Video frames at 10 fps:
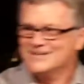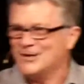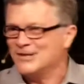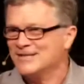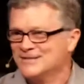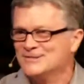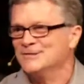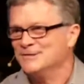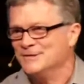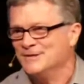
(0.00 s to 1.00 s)
talking
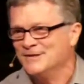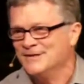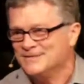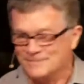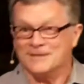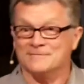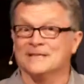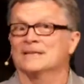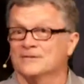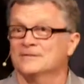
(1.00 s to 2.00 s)
to you. Sometimes
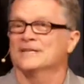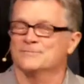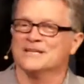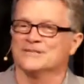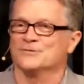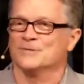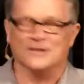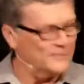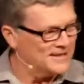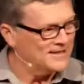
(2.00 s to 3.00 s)
they don't need to be answered,
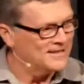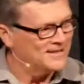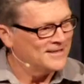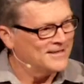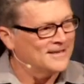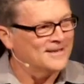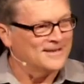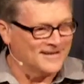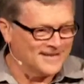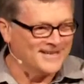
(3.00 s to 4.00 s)
by the way.
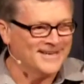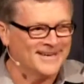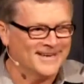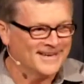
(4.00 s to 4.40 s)
Honey,